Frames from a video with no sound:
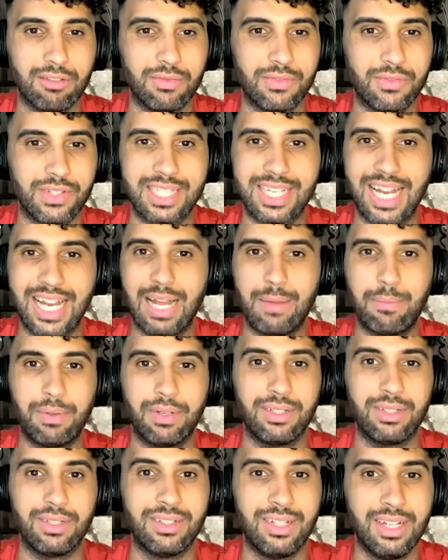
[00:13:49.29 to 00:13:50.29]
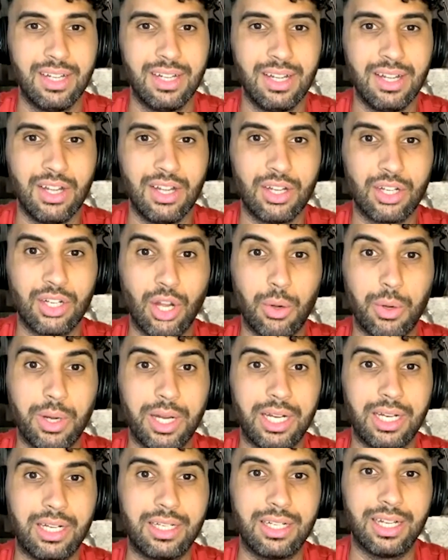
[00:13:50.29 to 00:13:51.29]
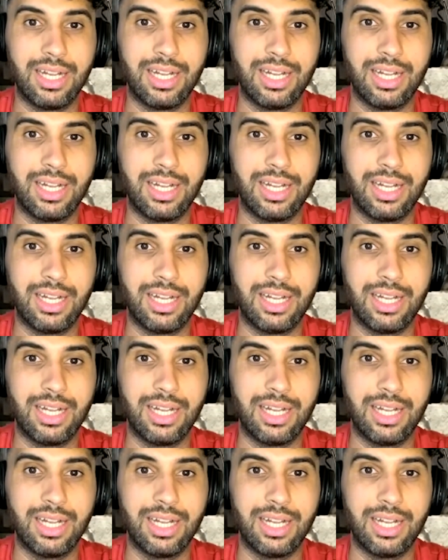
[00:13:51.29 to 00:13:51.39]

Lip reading: and Verstappen going,